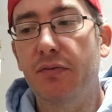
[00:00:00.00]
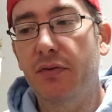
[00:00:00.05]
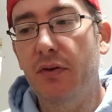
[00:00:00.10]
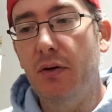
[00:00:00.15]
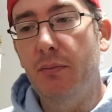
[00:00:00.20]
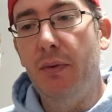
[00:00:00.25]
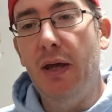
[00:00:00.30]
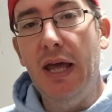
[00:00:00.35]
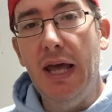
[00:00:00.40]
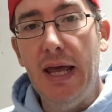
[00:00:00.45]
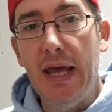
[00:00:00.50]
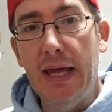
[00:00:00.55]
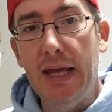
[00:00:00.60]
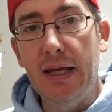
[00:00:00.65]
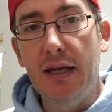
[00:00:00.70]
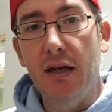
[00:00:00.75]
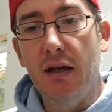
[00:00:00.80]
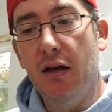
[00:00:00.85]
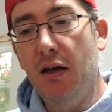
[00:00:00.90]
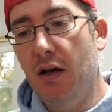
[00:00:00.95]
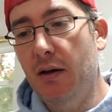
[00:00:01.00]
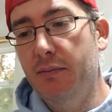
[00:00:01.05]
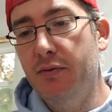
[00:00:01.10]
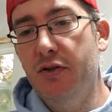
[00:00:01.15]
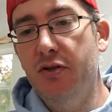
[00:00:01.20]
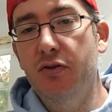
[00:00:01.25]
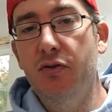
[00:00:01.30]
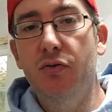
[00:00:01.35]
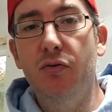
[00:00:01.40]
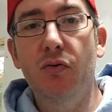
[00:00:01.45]
from egg up
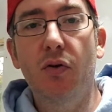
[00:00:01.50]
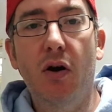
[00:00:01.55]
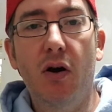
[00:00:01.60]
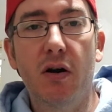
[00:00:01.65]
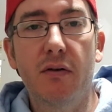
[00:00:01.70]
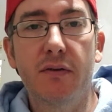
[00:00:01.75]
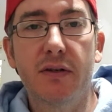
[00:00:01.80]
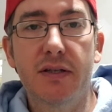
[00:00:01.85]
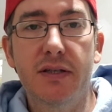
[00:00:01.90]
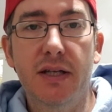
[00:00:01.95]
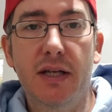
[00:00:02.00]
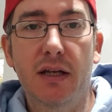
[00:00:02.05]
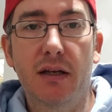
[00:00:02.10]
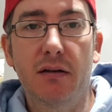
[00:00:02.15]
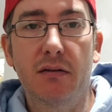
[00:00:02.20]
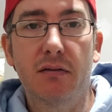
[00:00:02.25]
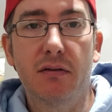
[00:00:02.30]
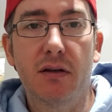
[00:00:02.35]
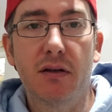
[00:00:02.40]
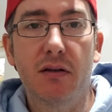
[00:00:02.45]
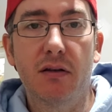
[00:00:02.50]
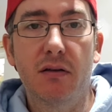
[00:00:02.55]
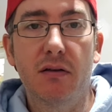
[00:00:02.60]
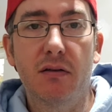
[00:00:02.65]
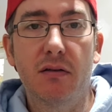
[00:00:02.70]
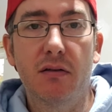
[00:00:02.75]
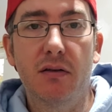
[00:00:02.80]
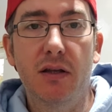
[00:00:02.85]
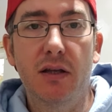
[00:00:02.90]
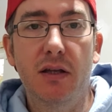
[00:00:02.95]
to harvesting
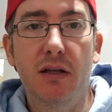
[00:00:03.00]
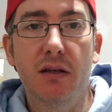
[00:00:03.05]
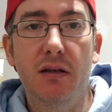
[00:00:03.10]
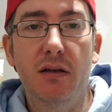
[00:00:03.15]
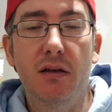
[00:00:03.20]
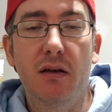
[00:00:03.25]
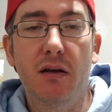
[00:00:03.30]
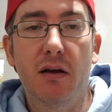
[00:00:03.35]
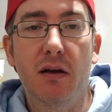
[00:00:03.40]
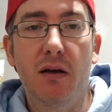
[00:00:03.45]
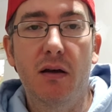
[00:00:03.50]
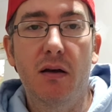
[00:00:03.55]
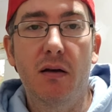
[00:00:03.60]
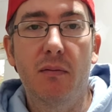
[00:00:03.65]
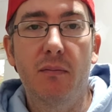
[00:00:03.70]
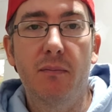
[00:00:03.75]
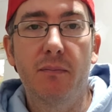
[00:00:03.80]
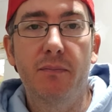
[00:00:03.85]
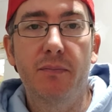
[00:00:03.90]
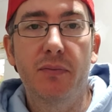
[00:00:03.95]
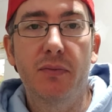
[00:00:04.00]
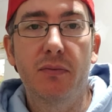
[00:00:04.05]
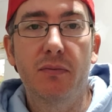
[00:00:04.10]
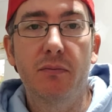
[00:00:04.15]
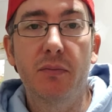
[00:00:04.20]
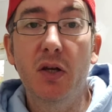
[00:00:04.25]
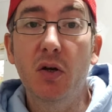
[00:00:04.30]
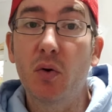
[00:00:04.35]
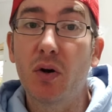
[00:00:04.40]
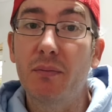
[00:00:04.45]
the
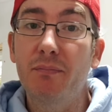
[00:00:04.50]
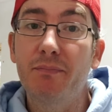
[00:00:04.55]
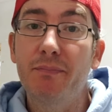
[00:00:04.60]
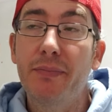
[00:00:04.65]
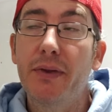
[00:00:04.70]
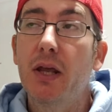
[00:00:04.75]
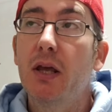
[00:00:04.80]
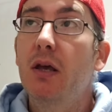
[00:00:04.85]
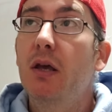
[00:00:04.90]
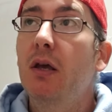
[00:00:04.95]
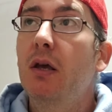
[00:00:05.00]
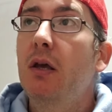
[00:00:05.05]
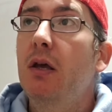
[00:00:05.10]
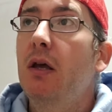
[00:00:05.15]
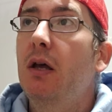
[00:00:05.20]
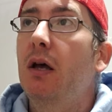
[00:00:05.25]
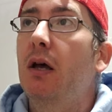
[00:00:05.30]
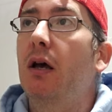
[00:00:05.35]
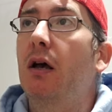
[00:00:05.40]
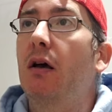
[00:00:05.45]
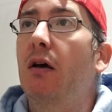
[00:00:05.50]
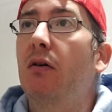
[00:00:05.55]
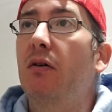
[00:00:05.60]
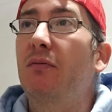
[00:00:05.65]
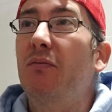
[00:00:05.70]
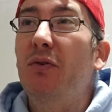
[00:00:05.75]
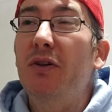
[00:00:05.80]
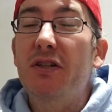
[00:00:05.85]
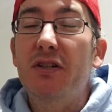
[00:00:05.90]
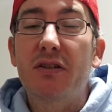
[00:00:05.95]
mealworm.
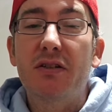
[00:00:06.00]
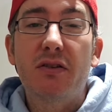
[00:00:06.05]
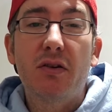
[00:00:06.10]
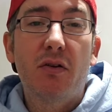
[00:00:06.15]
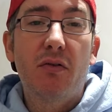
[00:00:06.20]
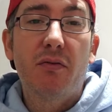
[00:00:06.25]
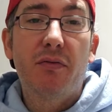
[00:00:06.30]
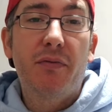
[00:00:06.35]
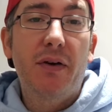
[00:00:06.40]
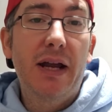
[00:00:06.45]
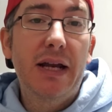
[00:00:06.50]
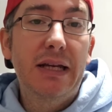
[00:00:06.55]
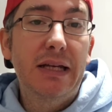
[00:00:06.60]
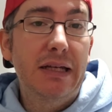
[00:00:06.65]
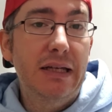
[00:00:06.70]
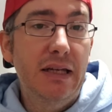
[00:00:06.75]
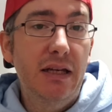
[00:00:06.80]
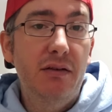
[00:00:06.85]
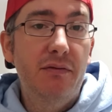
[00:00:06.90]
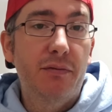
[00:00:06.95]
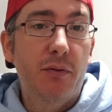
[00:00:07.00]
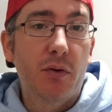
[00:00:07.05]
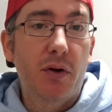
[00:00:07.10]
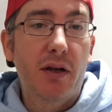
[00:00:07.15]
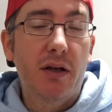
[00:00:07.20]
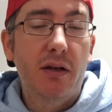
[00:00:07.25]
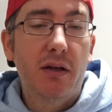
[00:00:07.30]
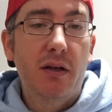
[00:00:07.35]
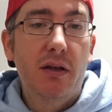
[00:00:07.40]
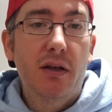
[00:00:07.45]
We just don't find a need for
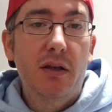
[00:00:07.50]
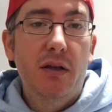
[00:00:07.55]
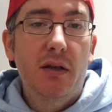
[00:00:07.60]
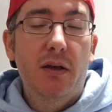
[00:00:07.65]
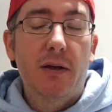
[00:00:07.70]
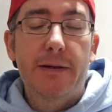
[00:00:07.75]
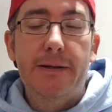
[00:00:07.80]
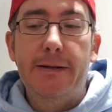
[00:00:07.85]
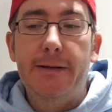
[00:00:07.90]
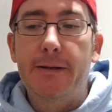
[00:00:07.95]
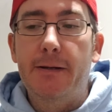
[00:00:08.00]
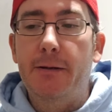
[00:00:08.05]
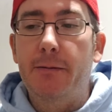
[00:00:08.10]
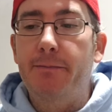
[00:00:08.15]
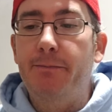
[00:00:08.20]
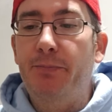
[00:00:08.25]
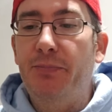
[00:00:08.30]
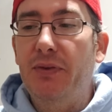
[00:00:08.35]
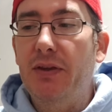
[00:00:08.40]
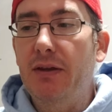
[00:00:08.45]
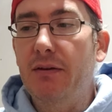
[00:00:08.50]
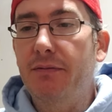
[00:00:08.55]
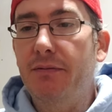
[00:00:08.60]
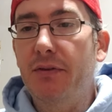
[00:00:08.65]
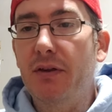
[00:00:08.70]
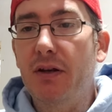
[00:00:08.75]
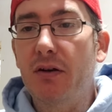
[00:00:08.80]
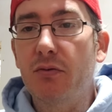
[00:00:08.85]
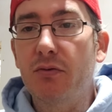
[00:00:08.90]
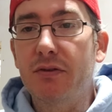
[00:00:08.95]
it. If
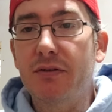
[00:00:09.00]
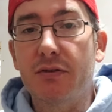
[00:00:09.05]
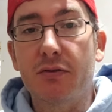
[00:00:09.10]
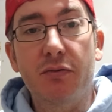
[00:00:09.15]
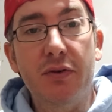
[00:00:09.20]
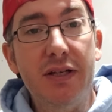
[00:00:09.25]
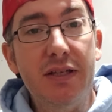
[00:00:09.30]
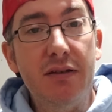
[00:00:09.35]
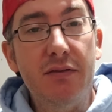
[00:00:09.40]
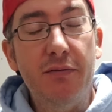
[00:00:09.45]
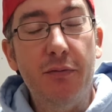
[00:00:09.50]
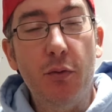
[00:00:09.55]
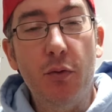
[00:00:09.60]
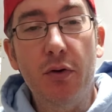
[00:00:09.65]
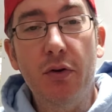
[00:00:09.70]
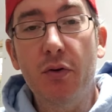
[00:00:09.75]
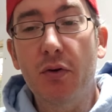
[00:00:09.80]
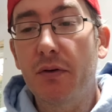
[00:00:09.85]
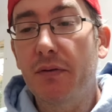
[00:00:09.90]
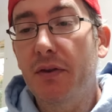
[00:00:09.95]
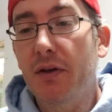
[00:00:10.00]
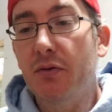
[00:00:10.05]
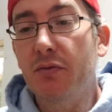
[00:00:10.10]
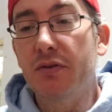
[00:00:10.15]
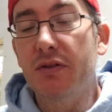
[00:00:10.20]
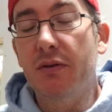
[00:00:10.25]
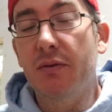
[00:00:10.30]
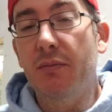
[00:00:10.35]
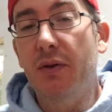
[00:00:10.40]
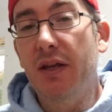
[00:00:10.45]
there was a reason for it, or if there
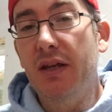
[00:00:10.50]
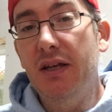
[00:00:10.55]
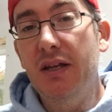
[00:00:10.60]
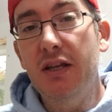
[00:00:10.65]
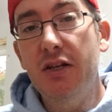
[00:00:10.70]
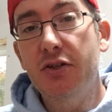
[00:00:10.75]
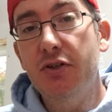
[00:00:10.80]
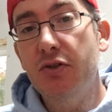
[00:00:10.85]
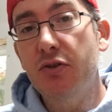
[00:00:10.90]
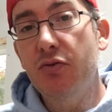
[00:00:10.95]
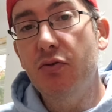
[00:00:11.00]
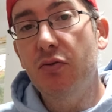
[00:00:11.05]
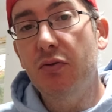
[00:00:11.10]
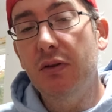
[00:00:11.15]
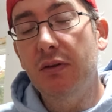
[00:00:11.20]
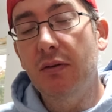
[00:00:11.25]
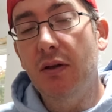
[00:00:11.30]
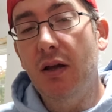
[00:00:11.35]
was an issue